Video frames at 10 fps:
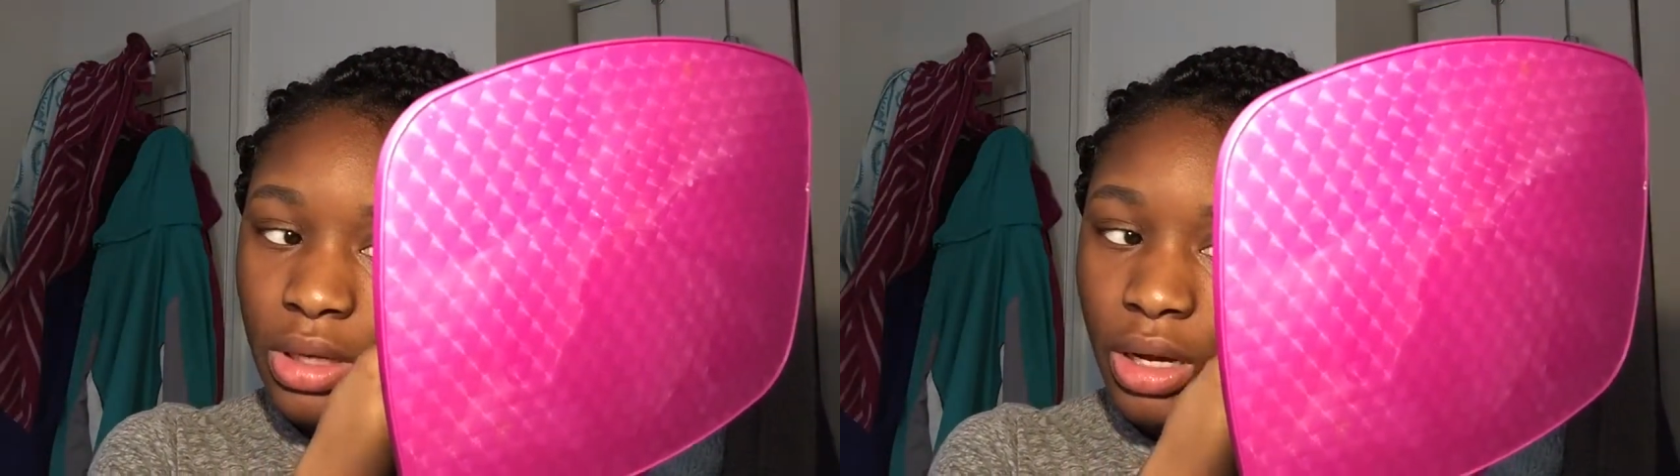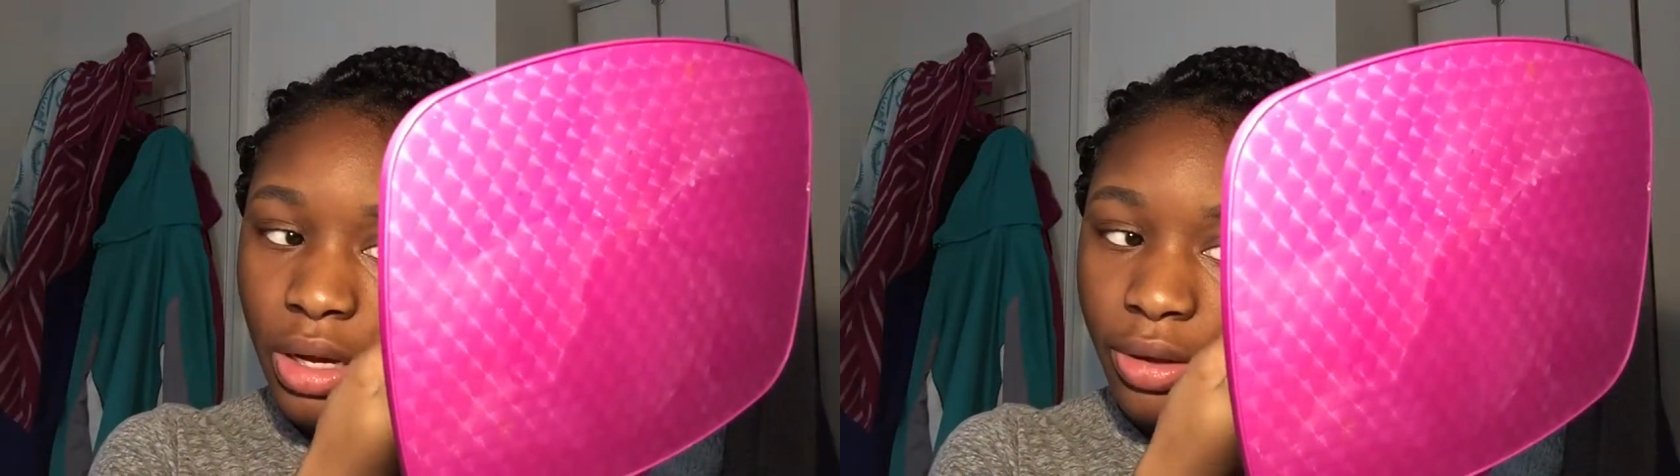
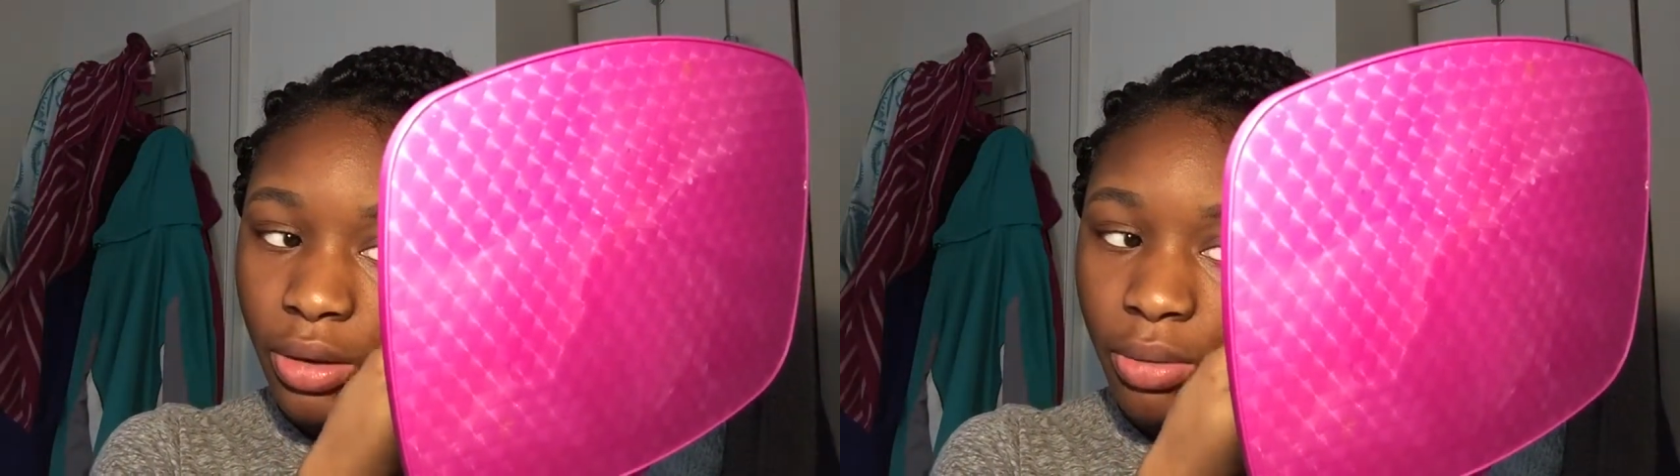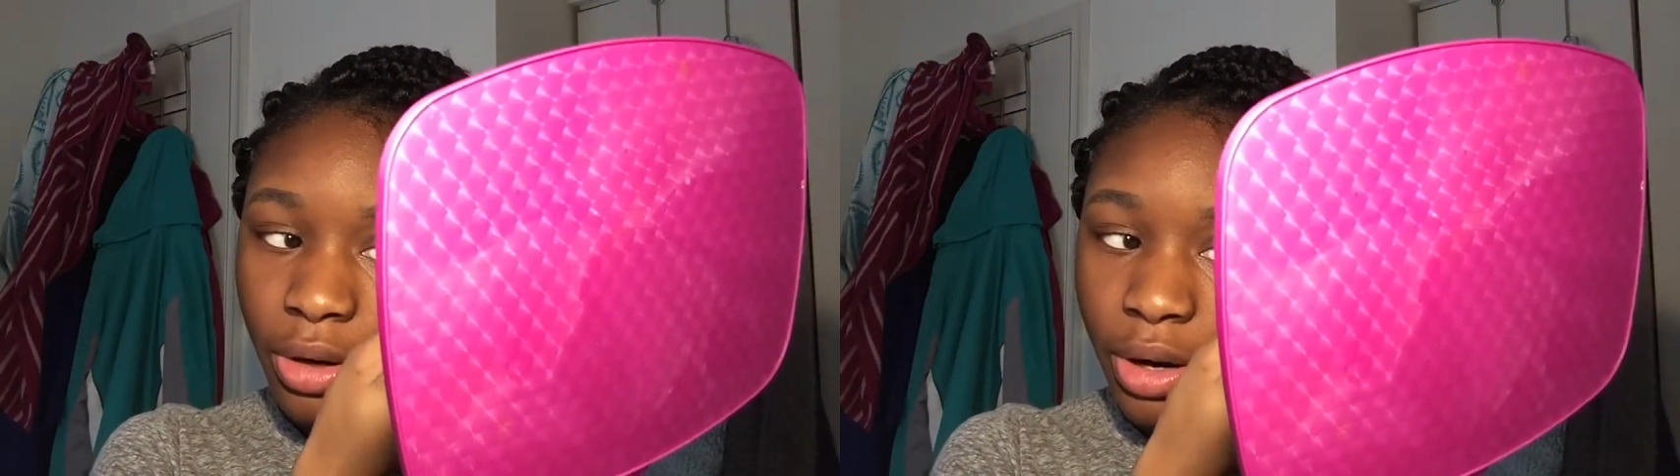how
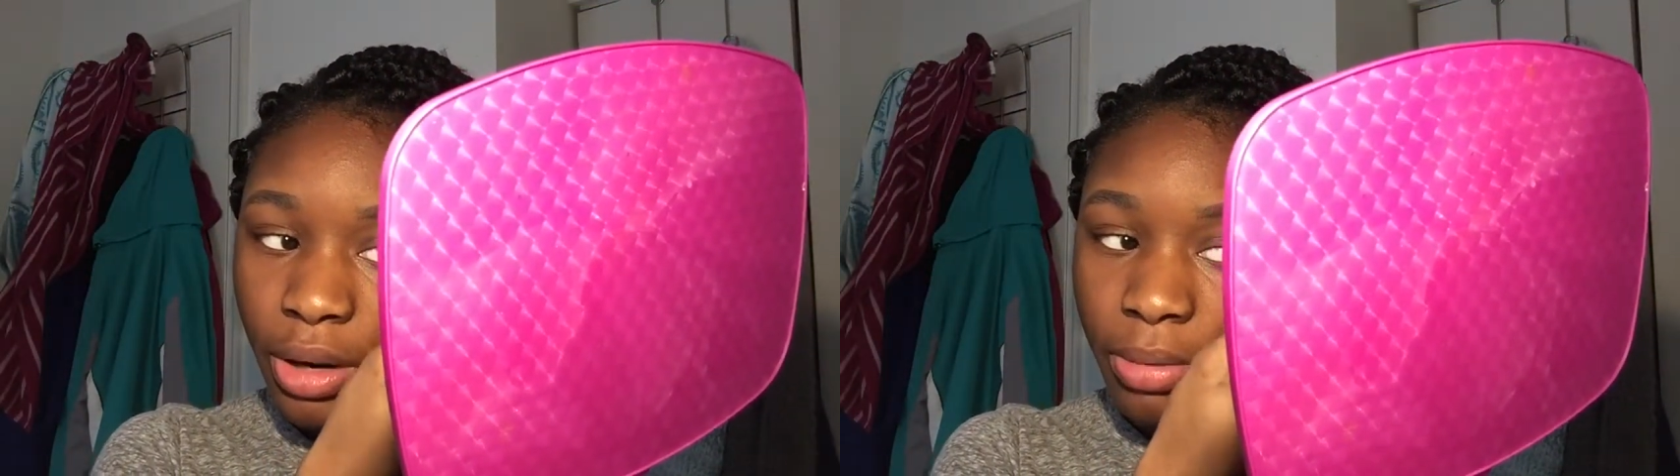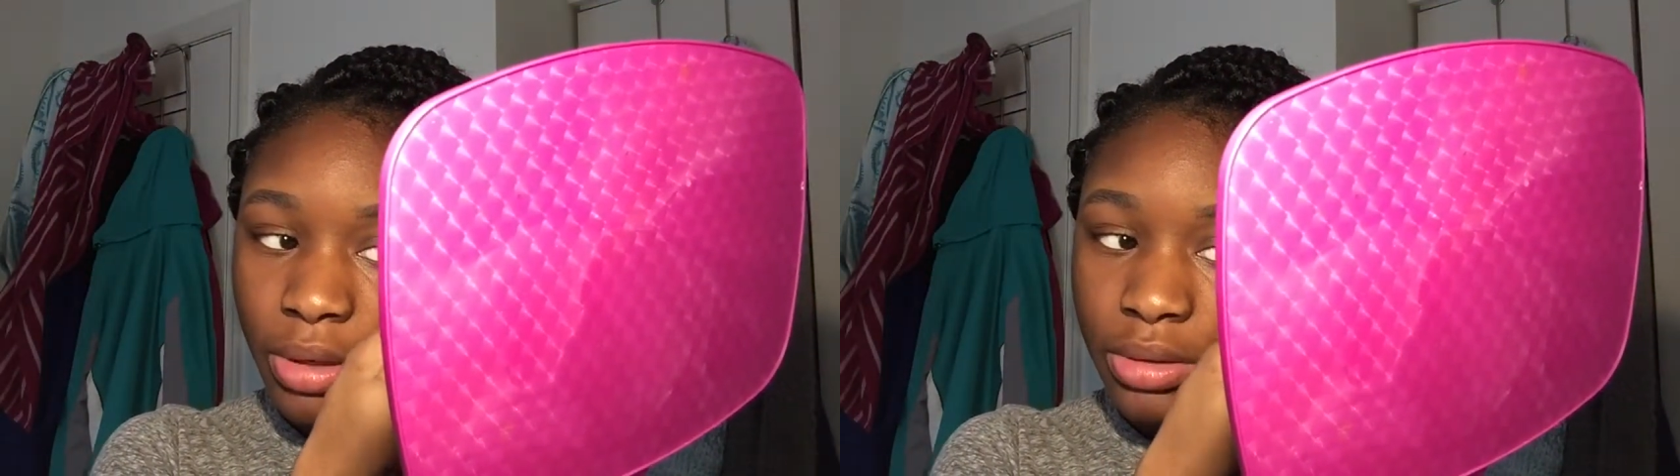you want your
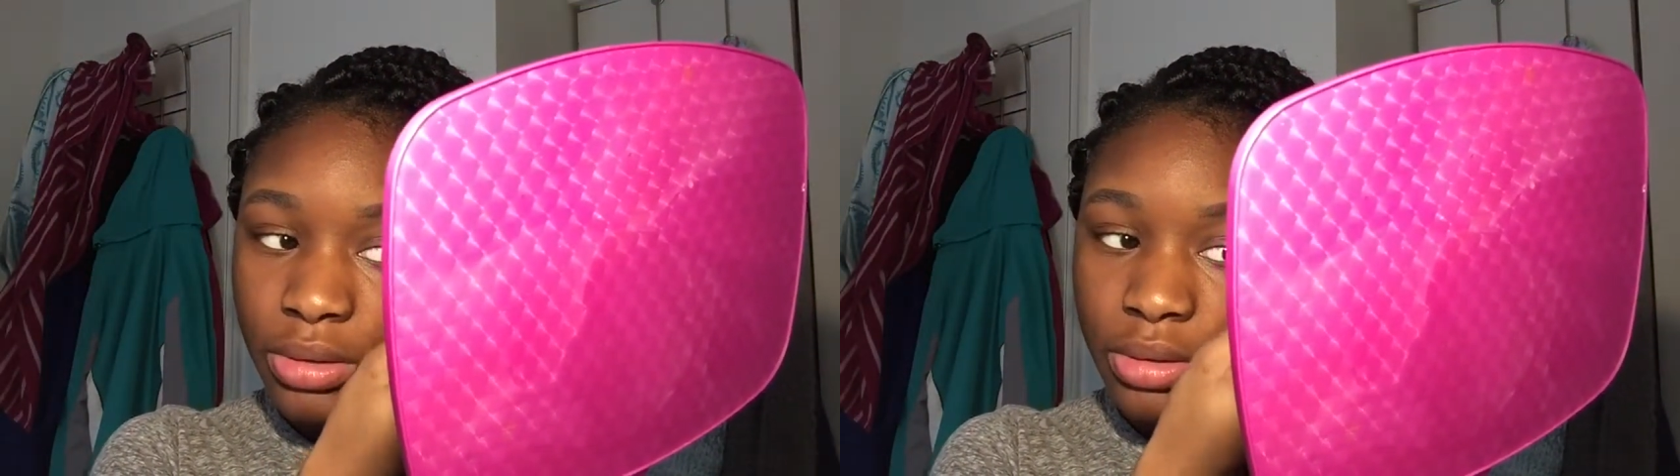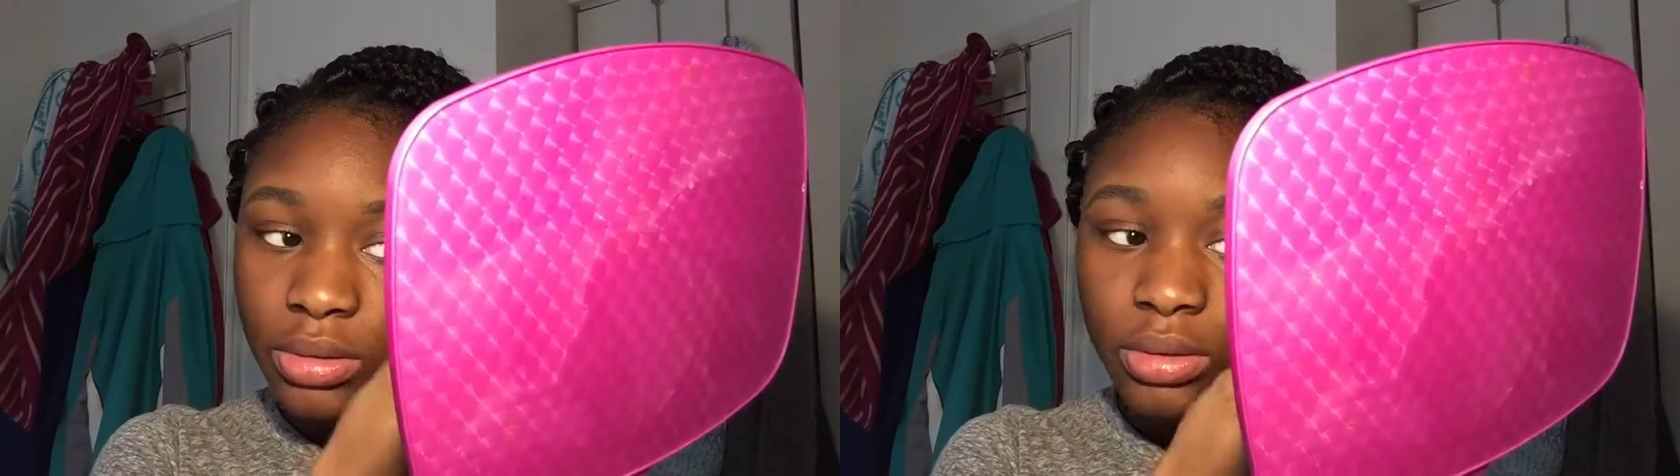eyebrows.